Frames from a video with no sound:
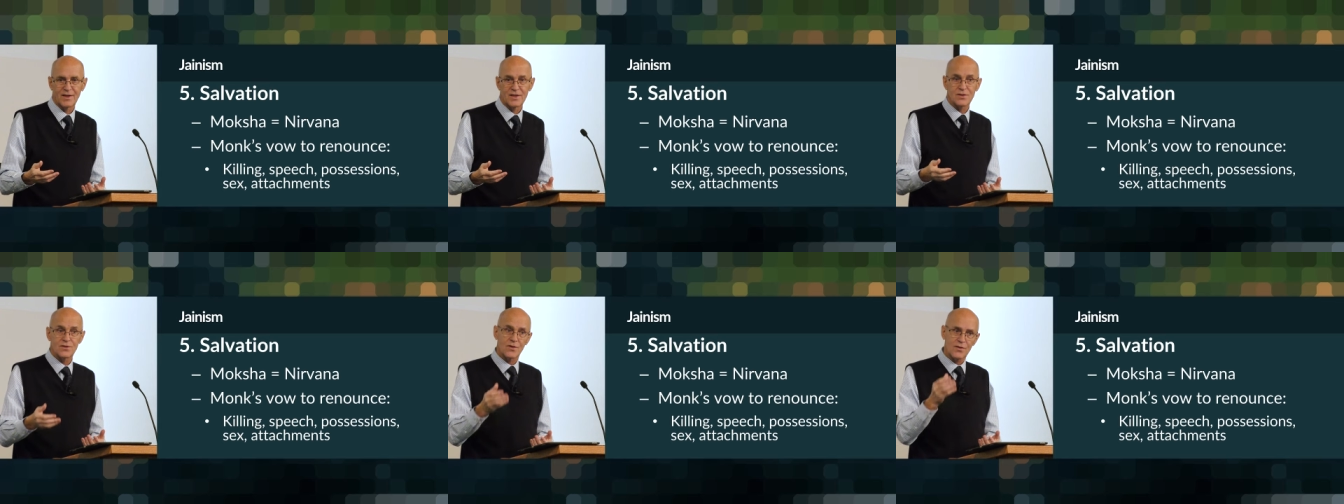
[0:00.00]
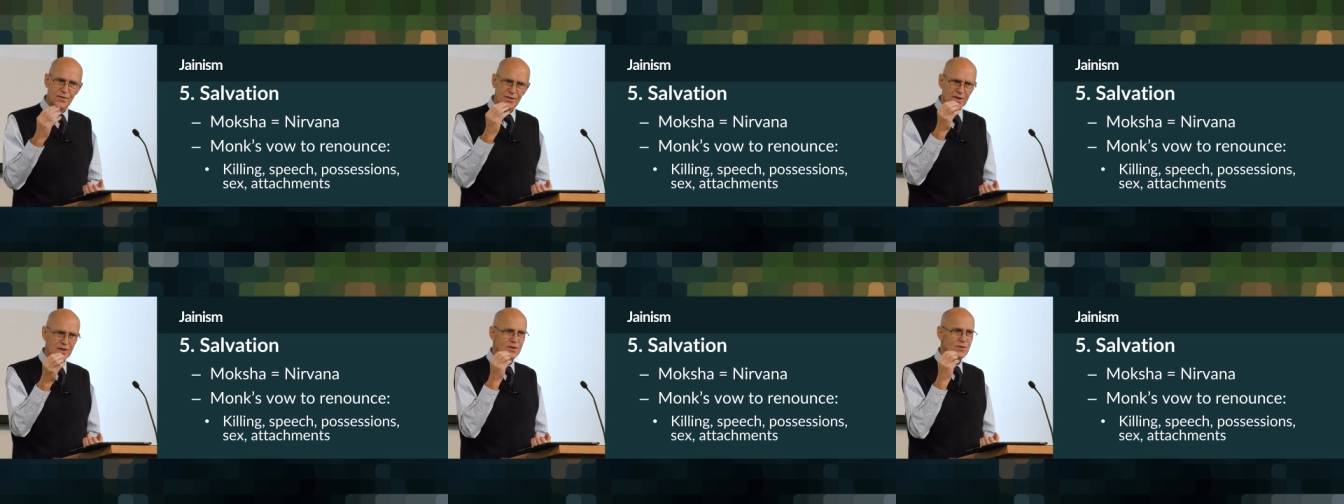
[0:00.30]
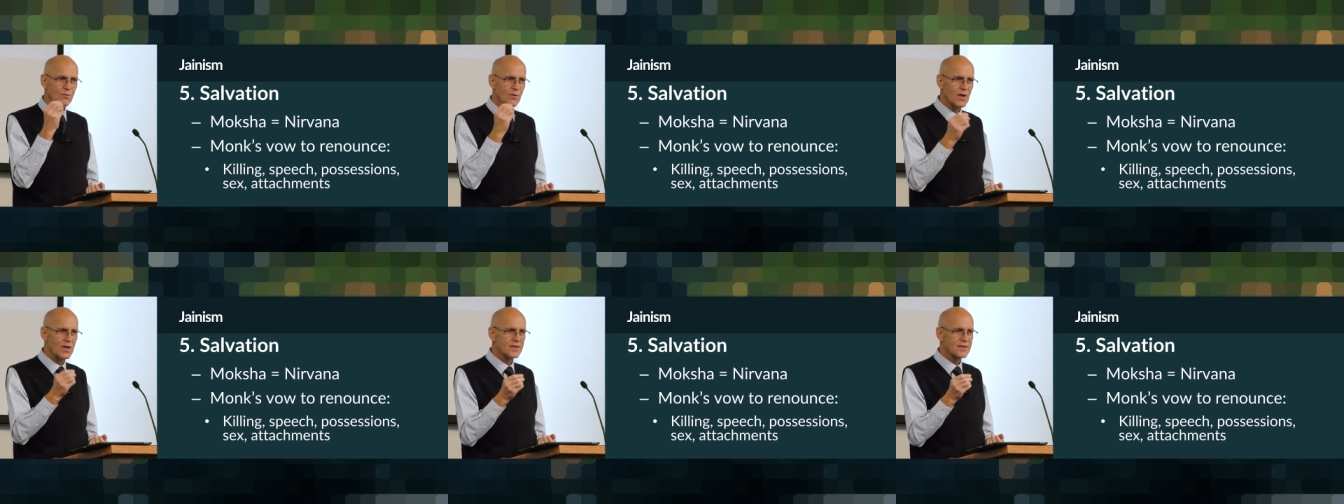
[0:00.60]
So
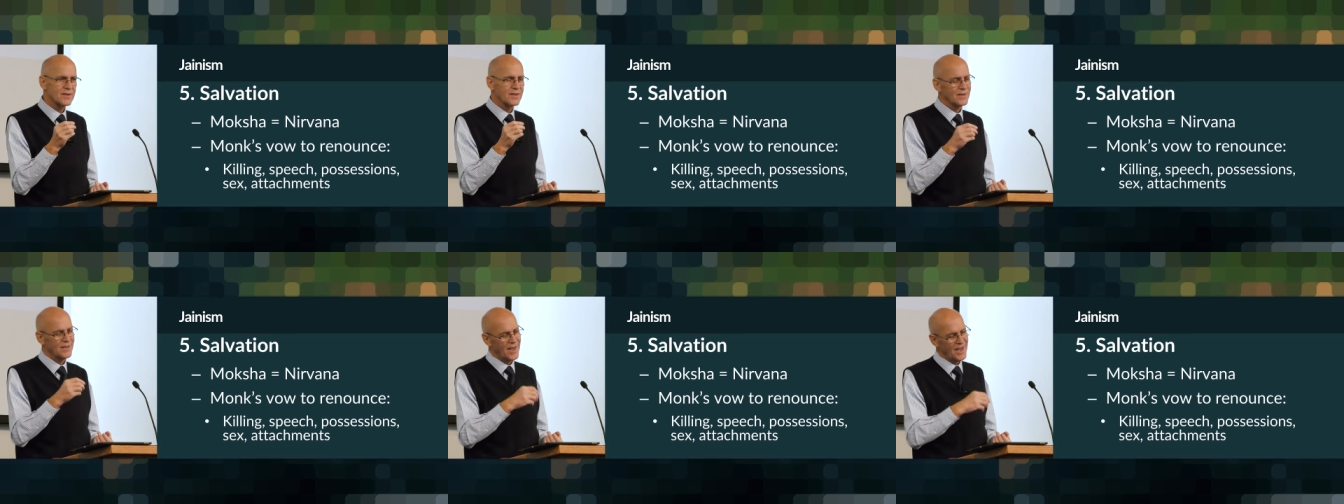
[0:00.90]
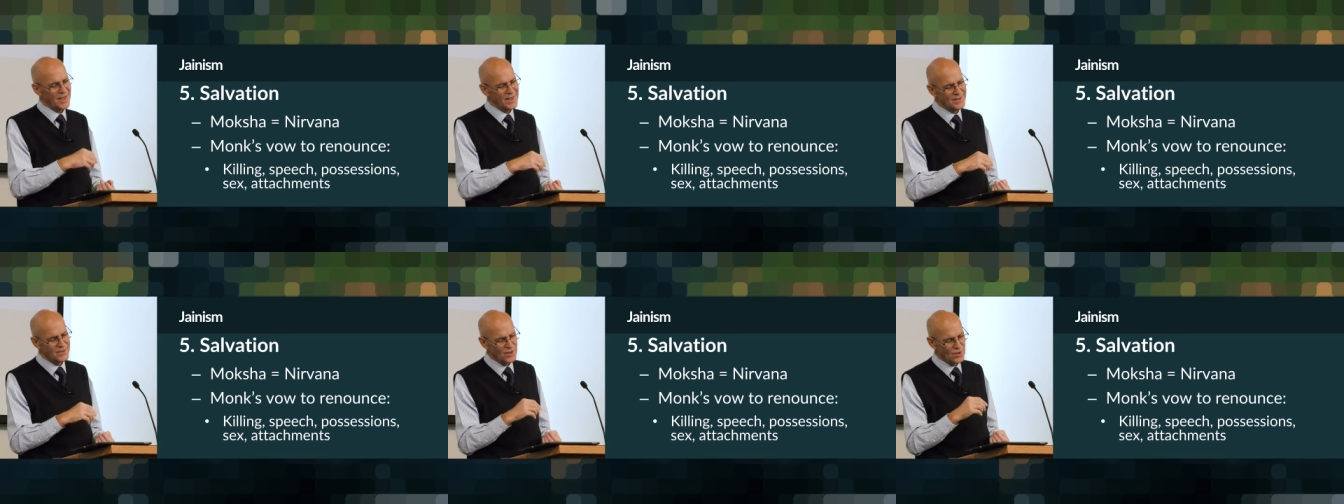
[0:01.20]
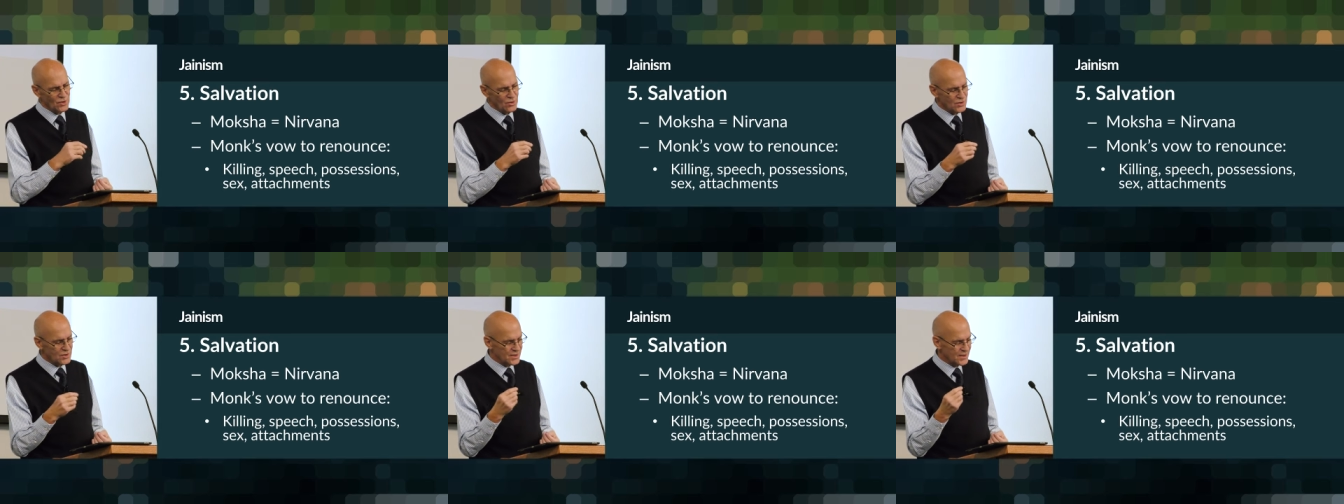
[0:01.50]
this was, I hate
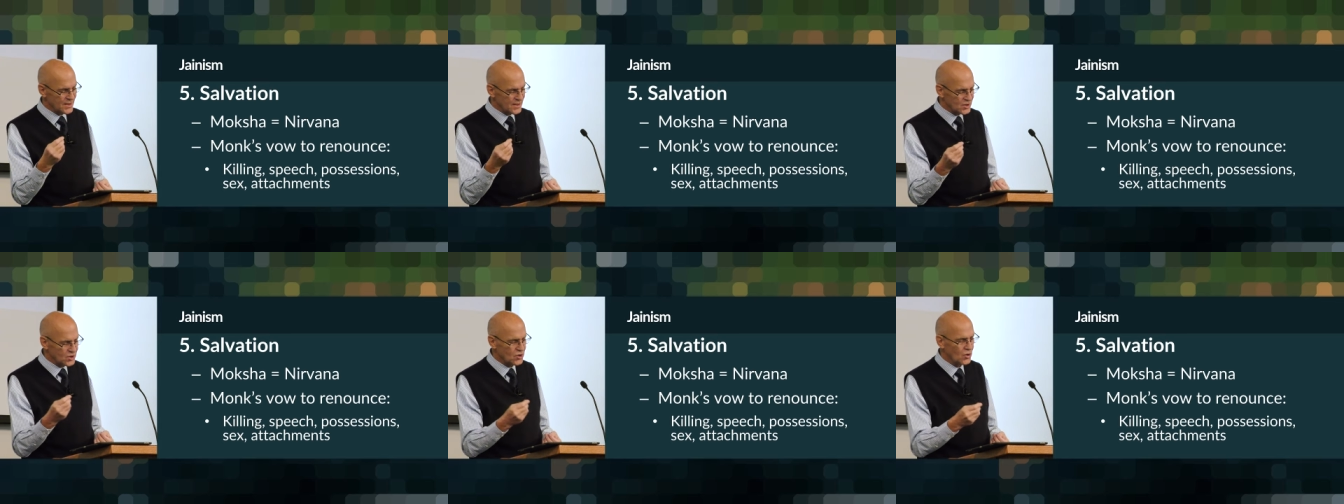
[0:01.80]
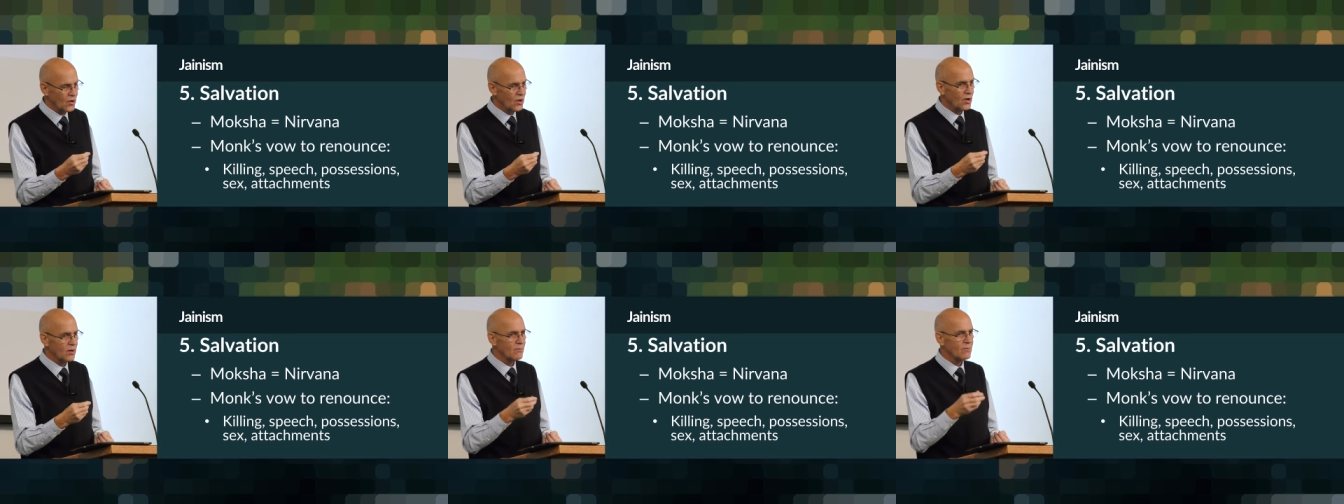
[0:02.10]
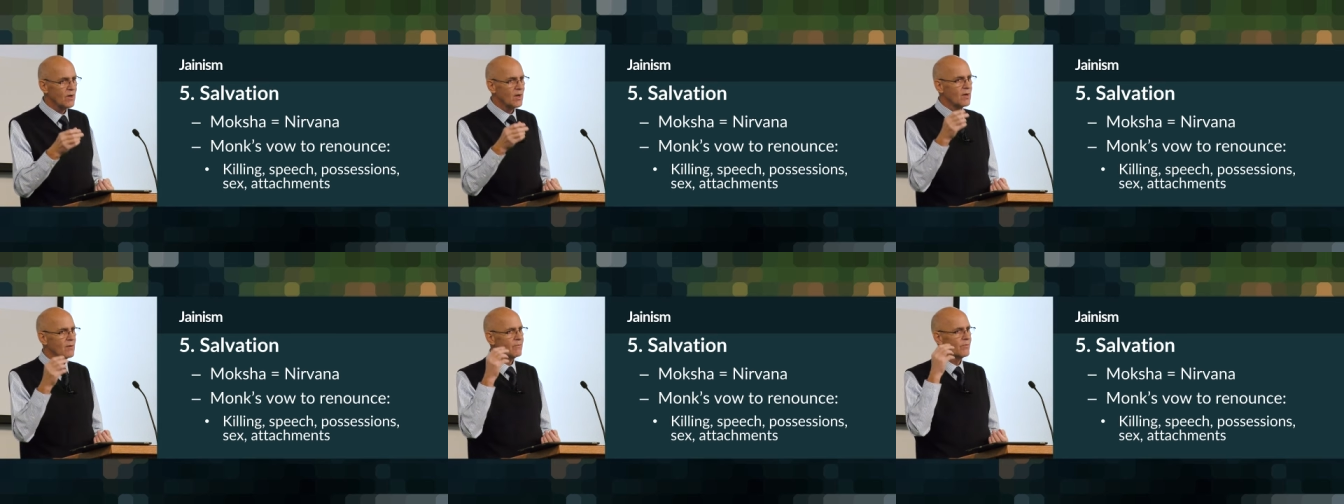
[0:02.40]
to use this
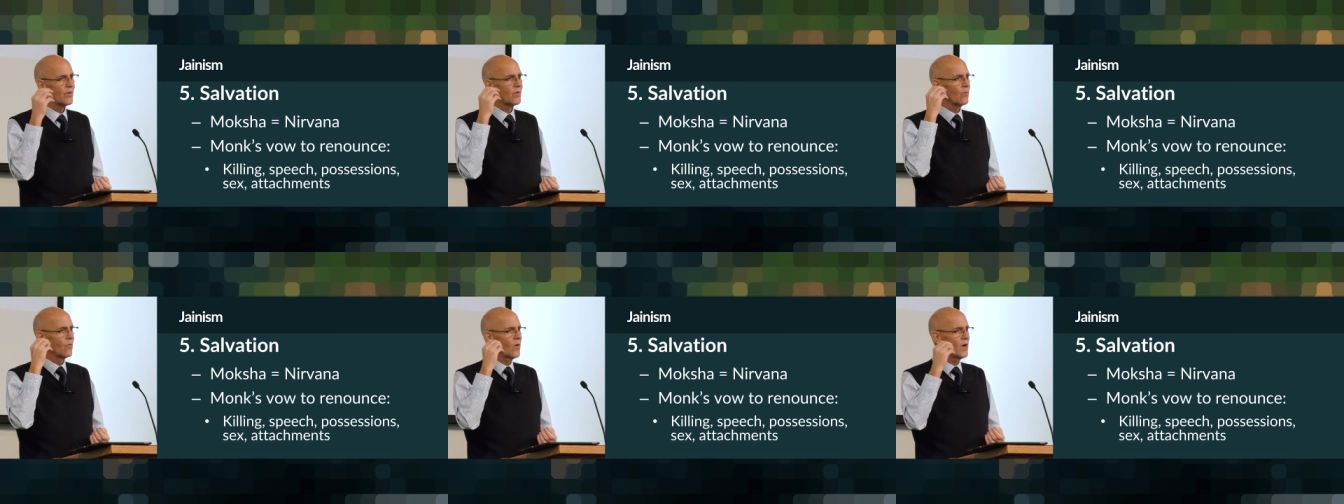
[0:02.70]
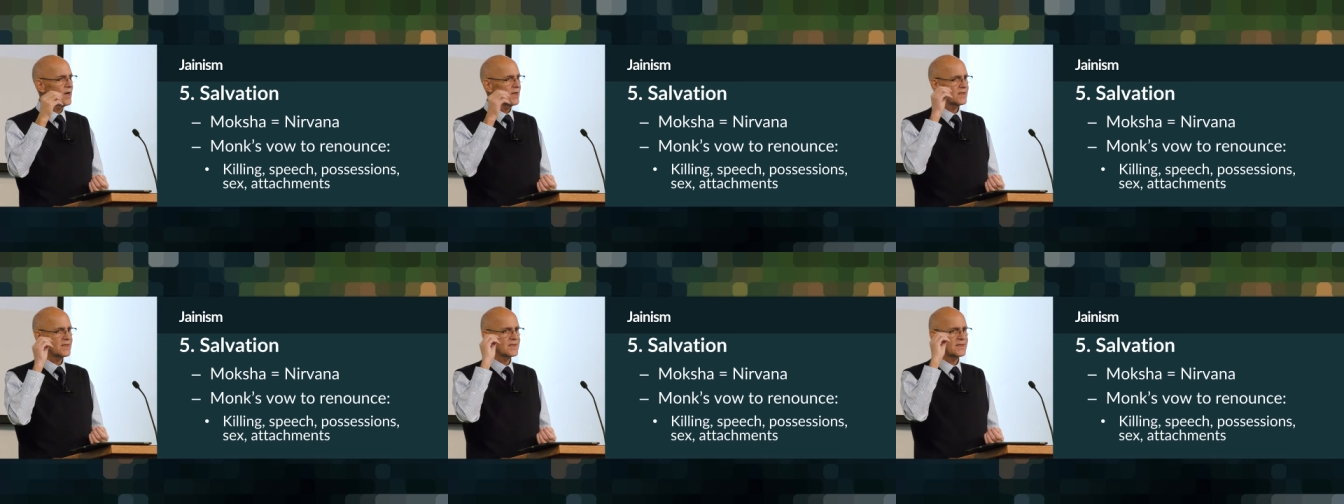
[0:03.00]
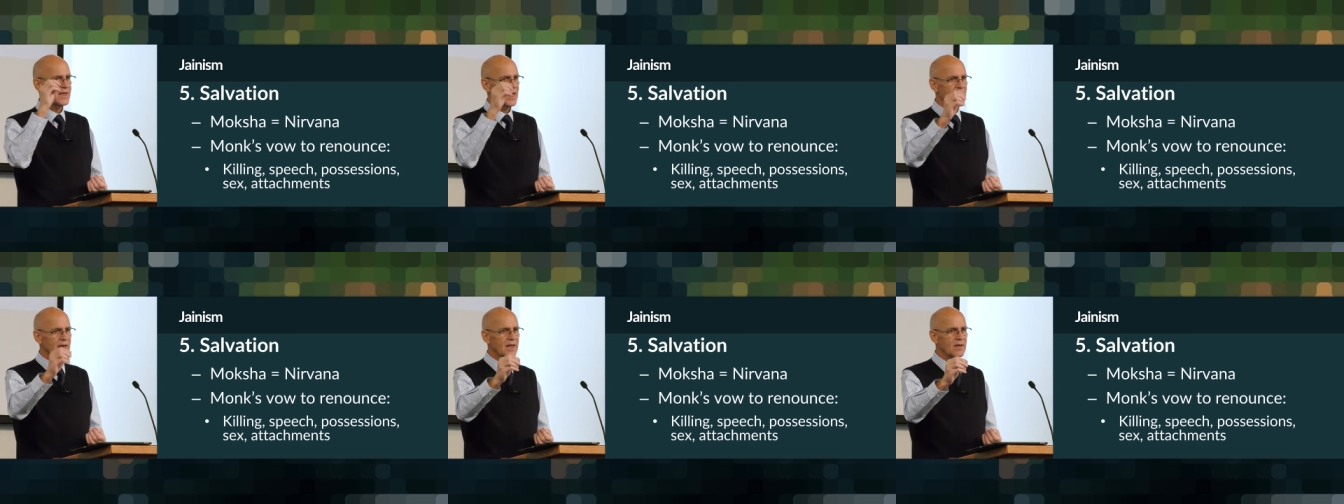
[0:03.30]
term, but what a
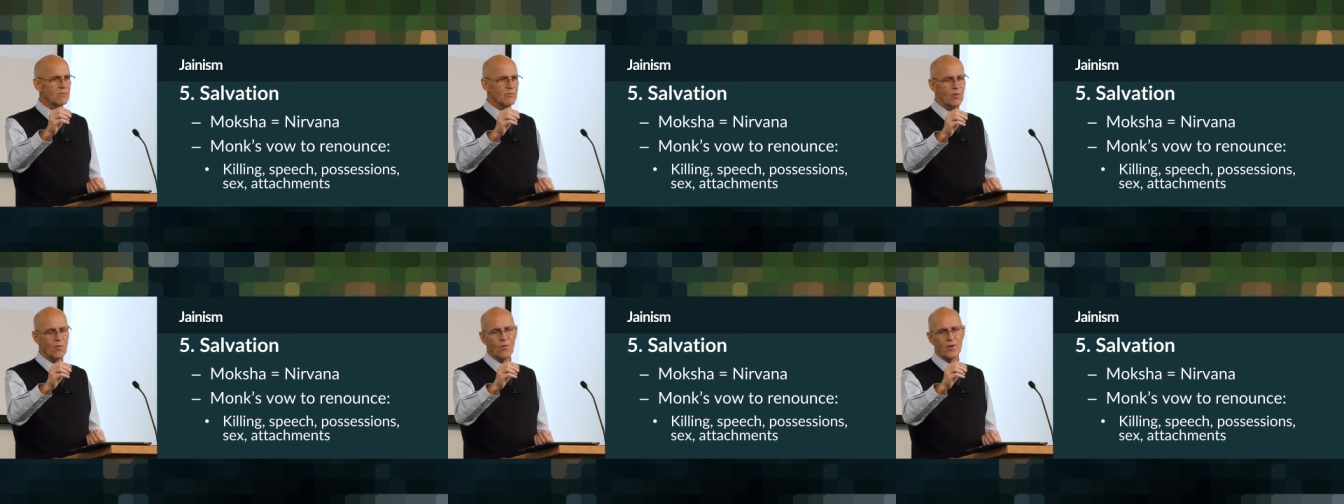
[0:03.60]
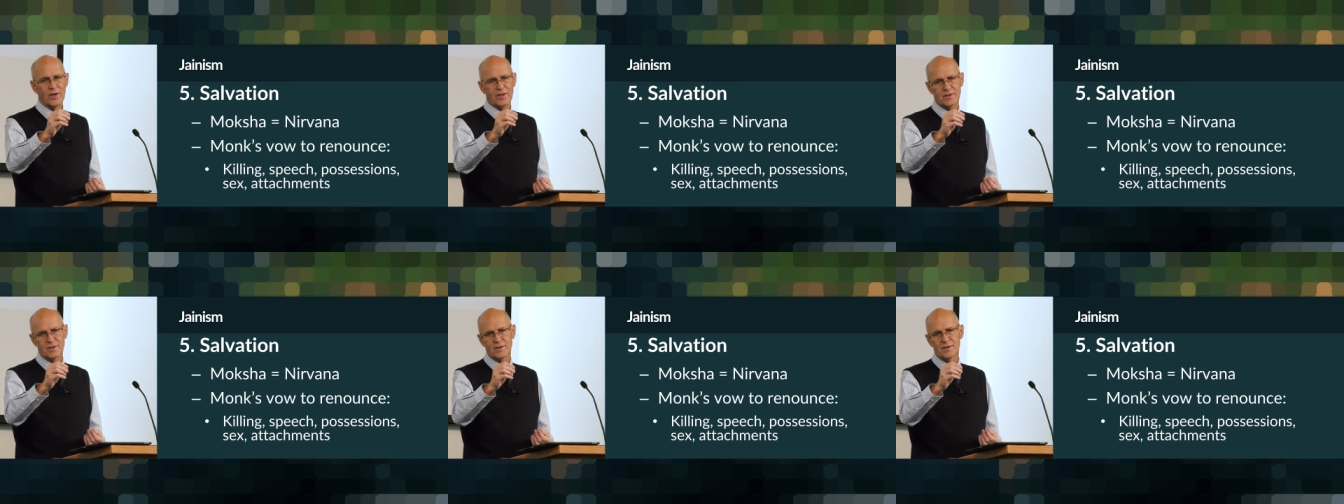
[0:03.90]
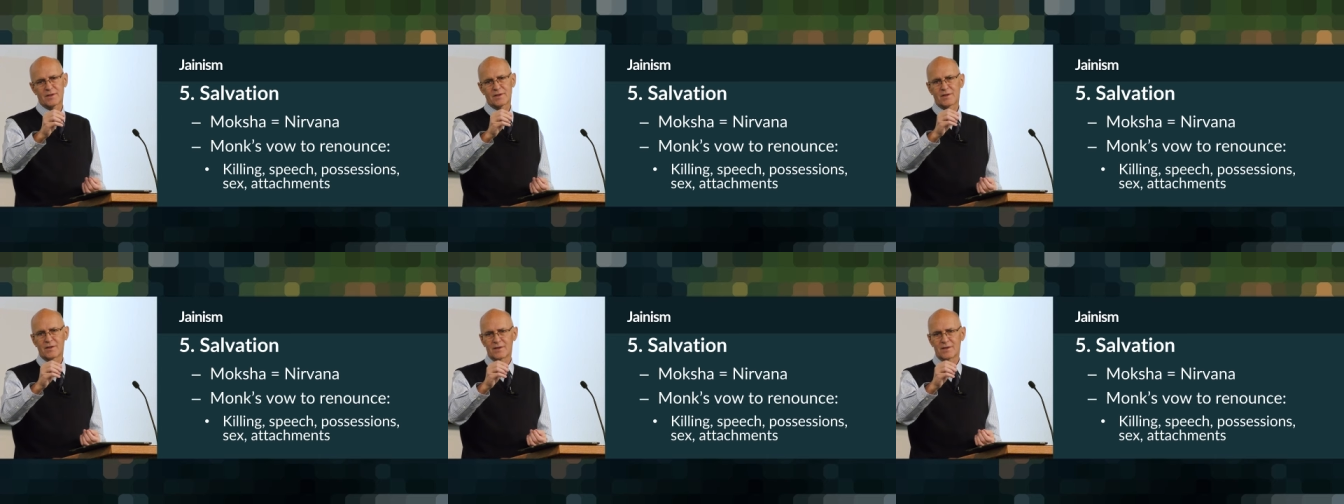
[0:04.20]
selling point.